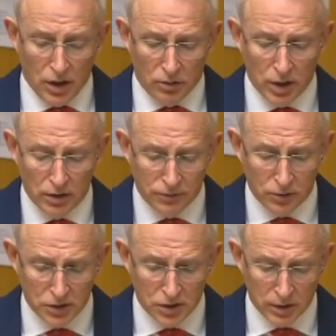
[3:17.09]

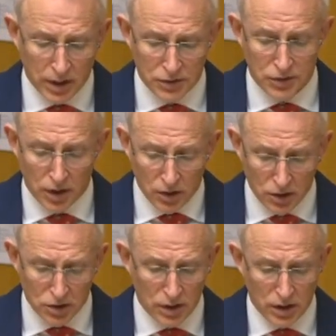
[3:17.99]
reinforced to us the
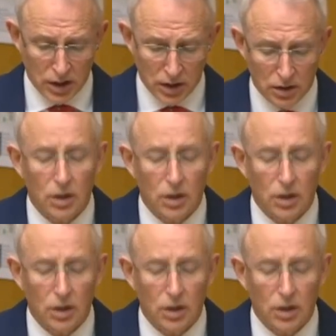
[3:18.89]
urgent need